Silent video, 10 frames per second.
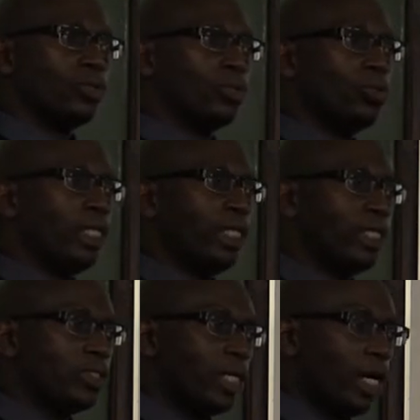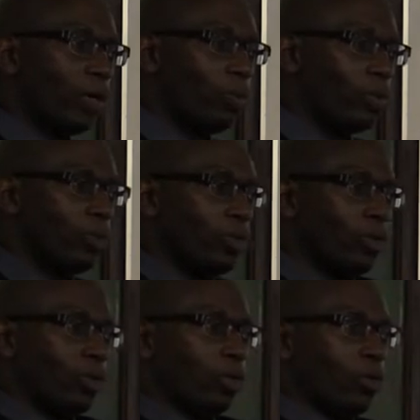two ladies are
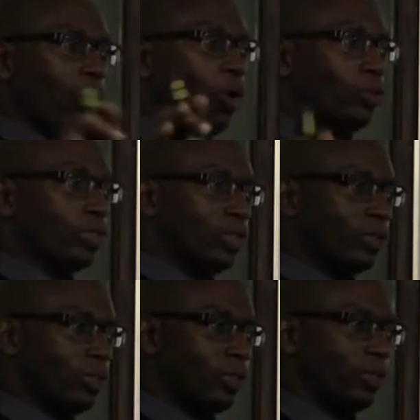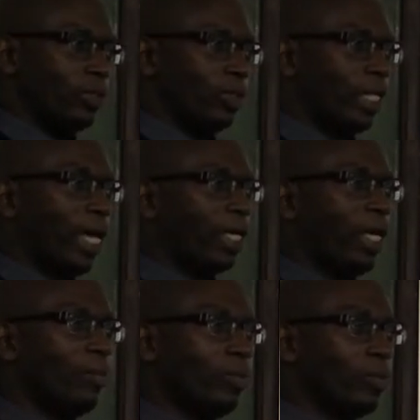out. Like
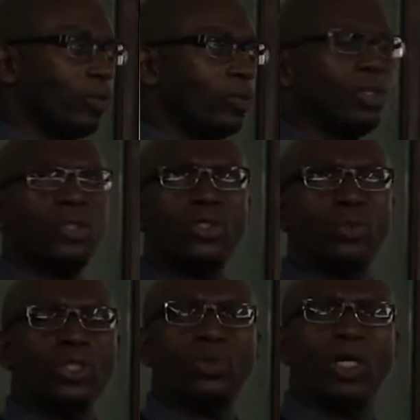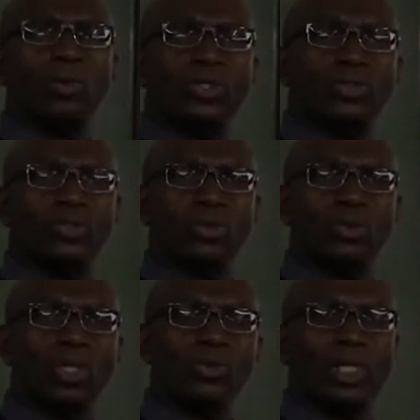him, which one was
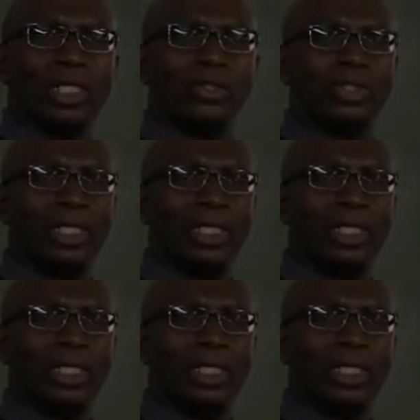willing to